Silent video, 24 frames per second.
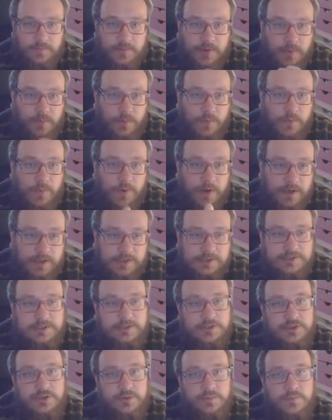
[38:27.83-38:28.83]
Number one is
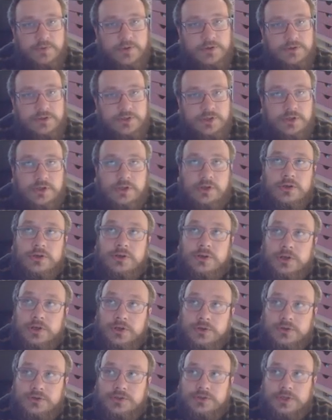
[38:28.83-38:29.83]
this computer that you're
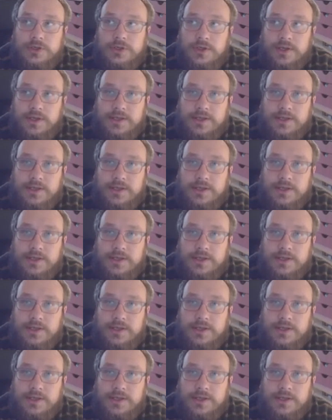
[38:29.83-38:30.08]
using